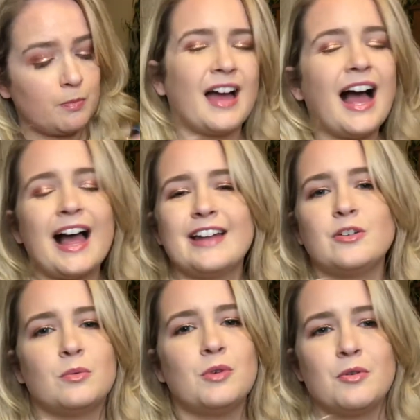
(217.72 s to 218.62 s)
I
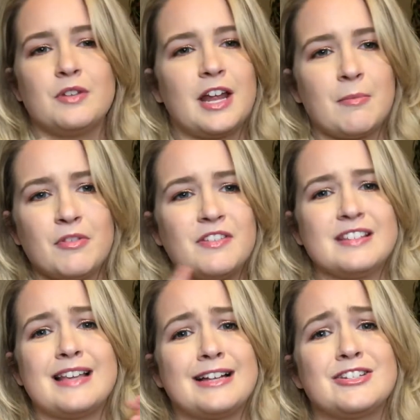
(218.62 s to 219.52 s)
don't know the name of this.
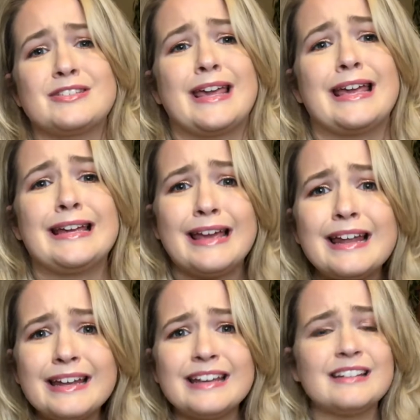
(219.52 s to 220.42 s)
I just can't get
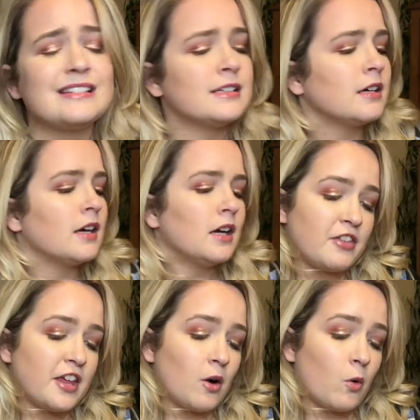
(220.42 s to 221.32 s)
it.
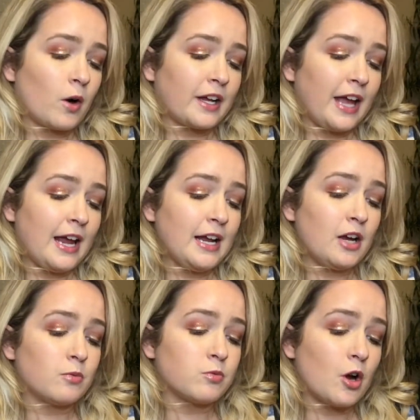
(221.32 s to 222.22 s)
The Organic
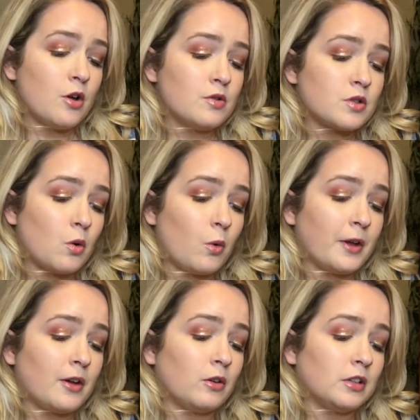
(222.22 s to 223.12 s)
Rose
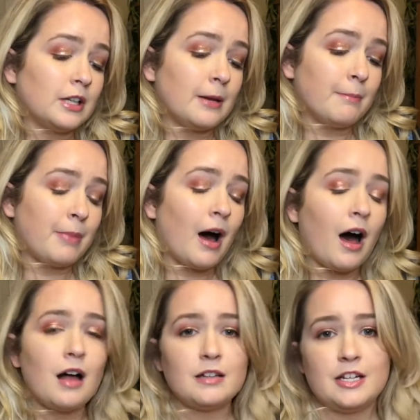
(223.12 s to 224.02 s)
Oil Lip
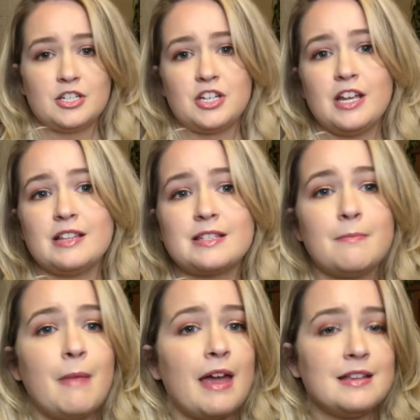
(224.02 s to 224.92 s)
Polish. It's
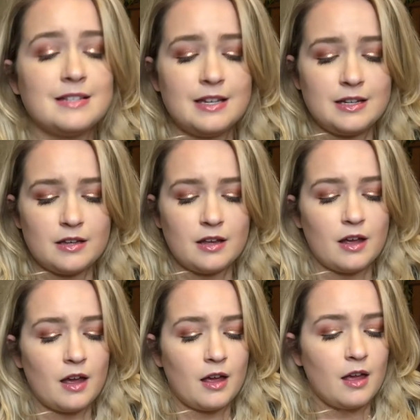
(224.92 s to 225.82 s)
amazing.
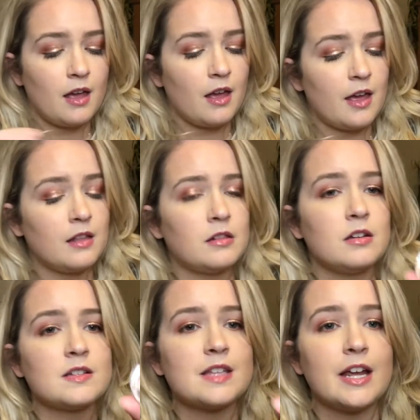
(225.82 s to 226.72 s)
It
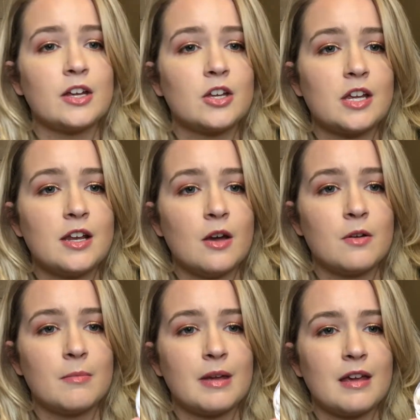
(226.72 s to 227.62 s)
looks like cookie dough to
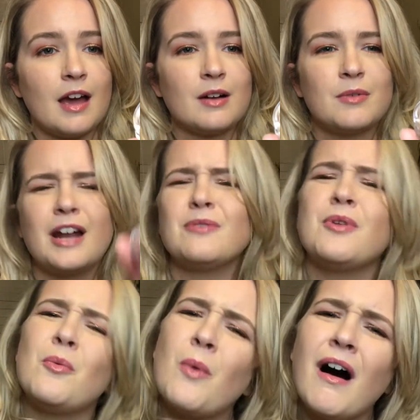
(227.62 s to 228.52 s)
me. I don't
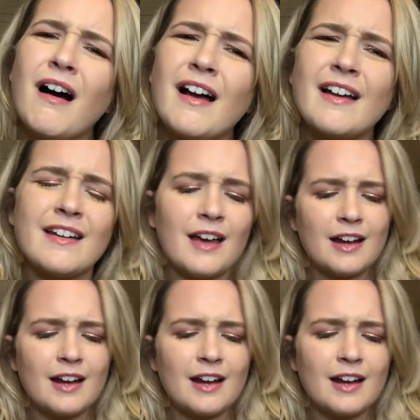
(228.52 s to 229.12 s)
know why.